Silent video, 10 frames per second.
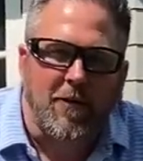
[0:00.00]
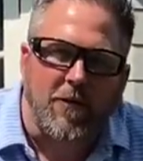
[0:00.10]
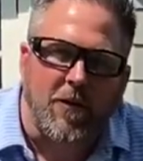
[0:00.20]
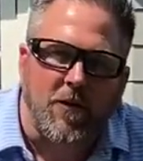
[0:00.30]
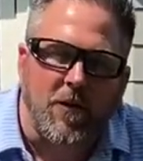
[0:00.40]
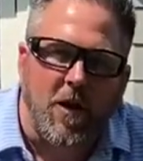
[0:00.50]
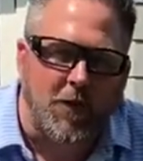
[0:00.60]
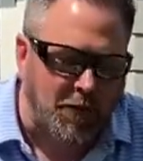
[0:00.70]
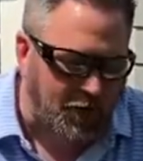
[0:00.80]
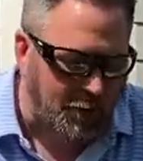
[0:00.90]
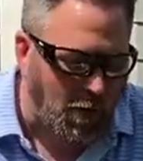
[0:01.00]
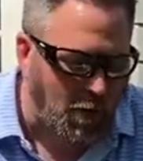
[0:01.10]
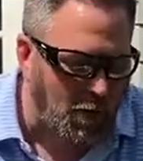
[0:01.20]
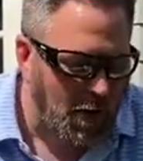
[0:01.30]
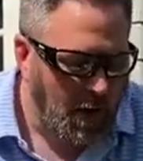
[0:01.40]
It's a, it's a
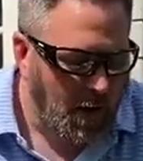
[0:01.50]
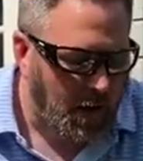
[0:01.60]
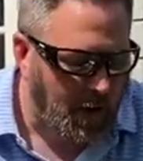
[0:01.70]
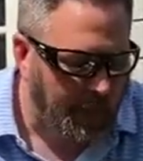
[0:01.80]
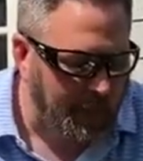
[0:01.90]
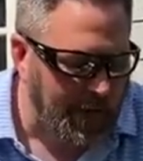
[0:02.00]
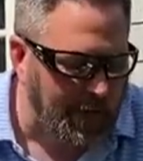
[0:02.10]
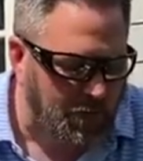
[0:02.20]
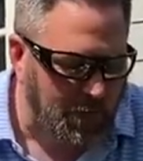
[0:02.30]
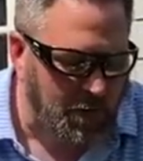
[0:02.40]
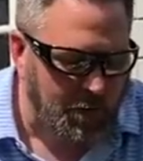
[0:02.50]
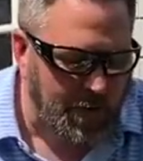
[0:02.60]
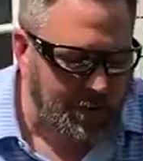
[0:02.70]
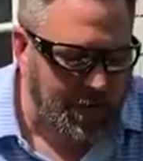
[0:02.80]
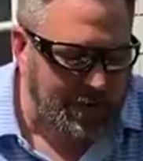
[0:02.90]
small uh, mini trimmer
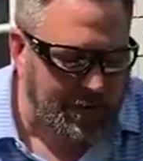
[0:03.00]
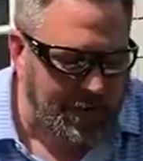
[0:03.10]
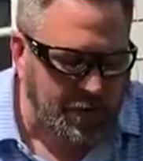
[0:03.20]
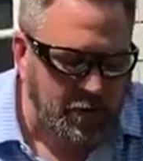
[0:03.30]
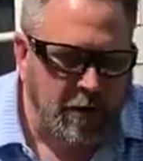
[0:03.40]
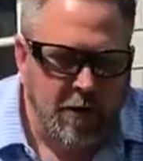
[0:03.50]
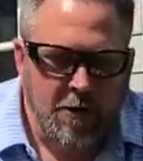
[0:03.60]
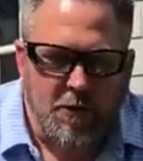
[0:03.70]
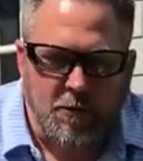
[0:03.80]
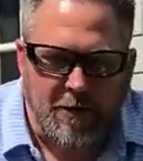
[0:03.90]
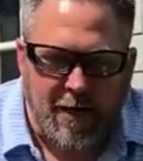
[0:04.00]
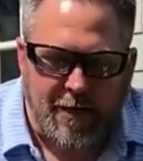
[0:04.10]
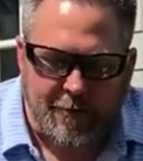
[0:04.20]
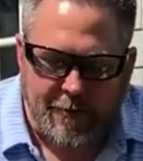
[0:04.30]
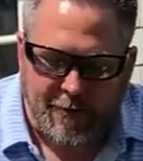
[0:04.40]
made by Stihl. Two
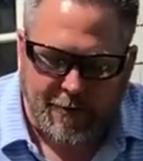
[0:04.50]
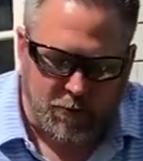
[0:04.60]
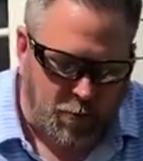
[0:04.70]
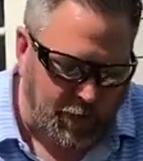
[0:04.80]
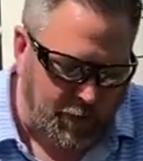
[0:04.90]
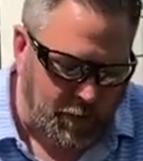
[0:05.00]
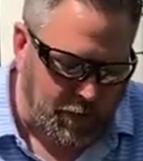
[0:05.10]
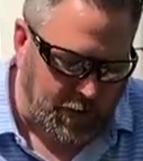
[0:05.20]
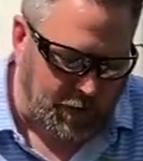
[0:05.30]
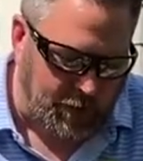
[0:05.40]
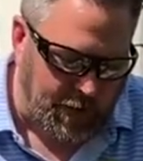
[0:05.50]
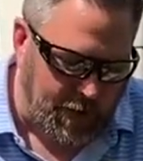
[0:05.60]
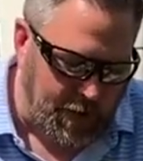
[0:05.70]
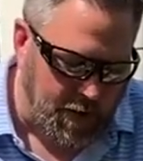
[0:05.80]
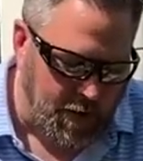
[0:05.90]
attachments, this is one of them, clicks right
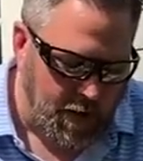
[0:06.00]
in.